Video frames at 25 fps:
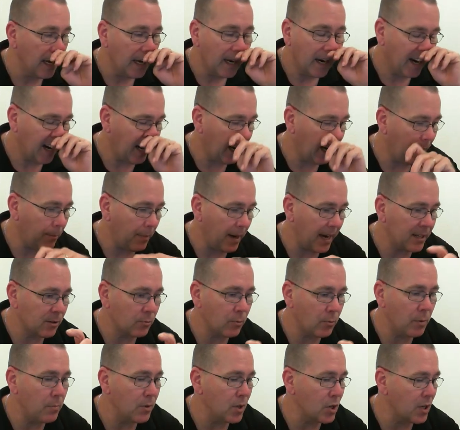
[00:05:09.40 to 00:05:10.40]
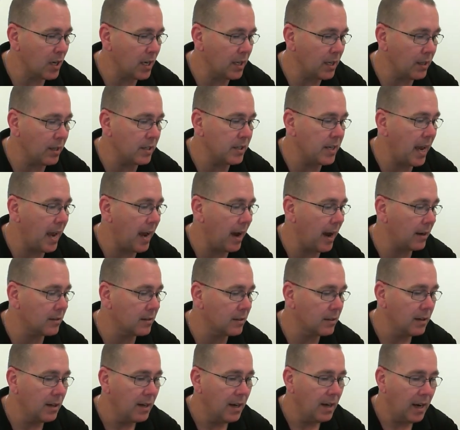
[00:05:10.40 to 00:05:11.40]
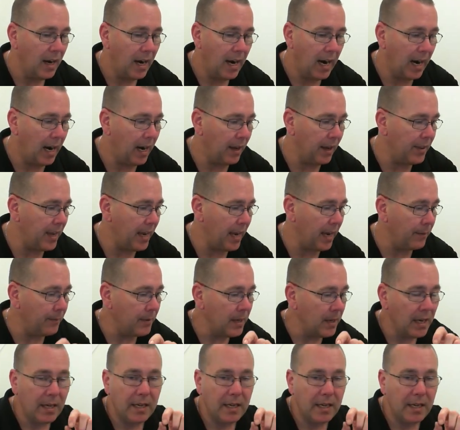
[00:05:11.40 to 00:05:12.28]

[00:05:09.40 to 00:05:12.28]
as we machine this out there.